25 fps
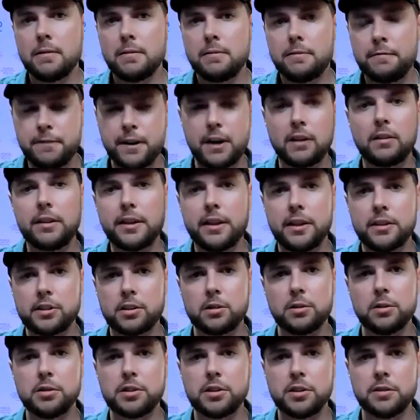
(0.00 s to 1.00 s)
fairly
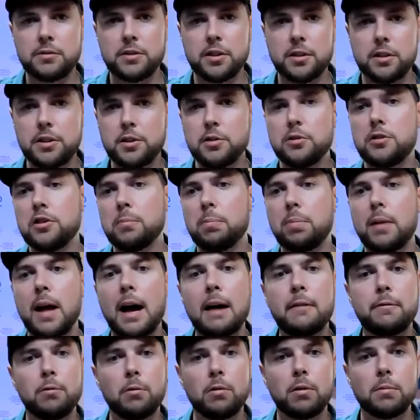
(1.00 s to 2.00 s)
exclusive to the YouTube
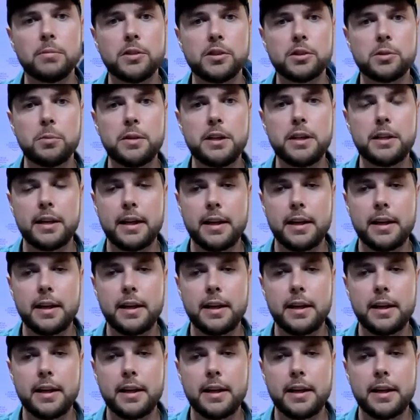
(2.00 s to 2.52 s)
platform this week.